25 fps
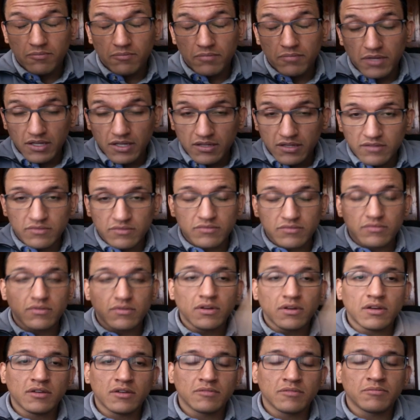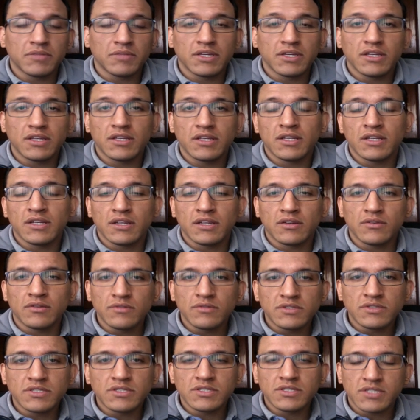being strong, being in a
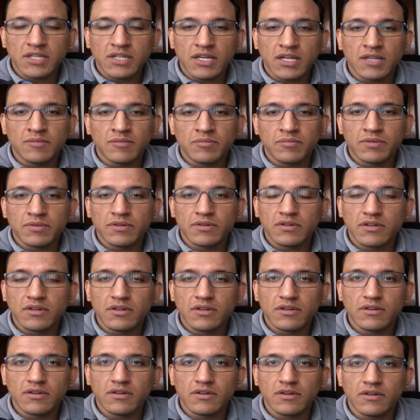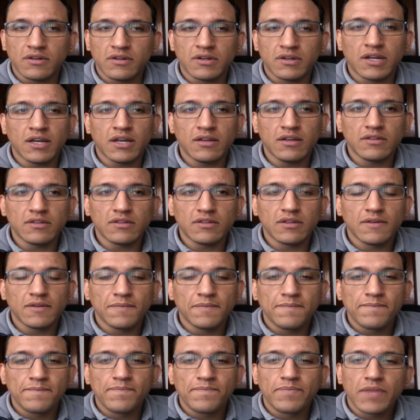good shape. All right.
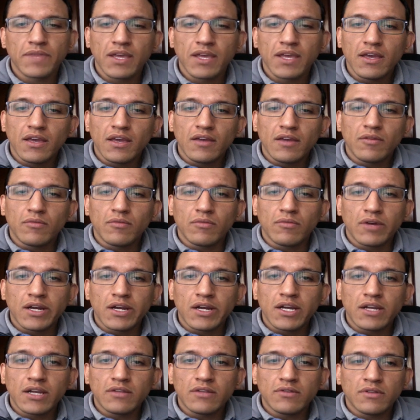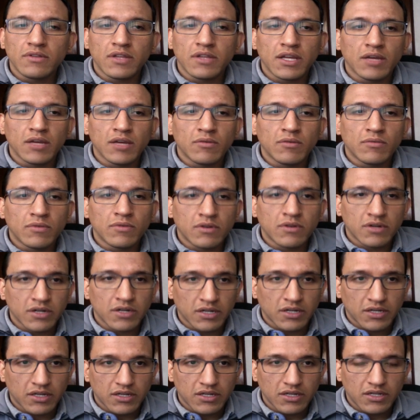Where do they
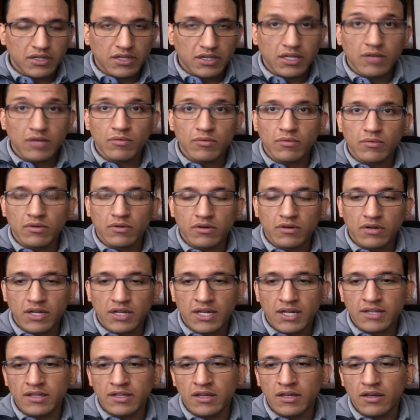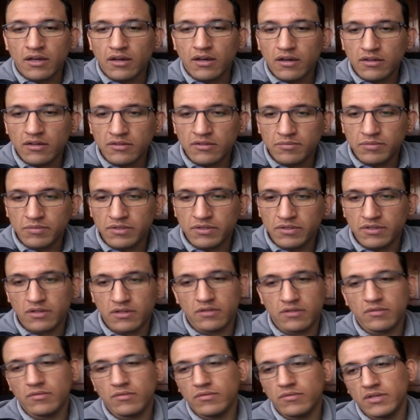work? They work at the
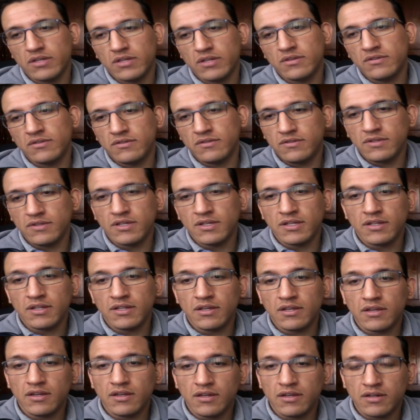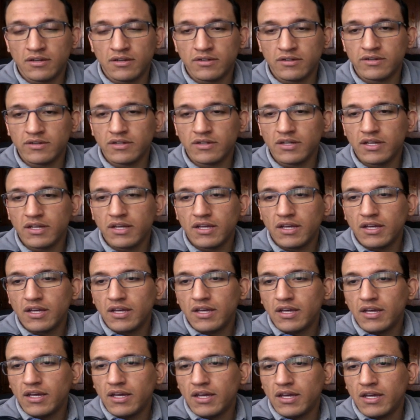hospital. We can see it here.
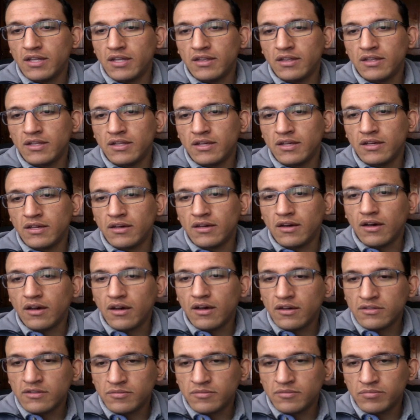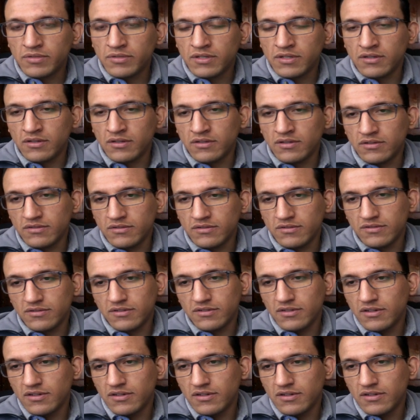And the hospital,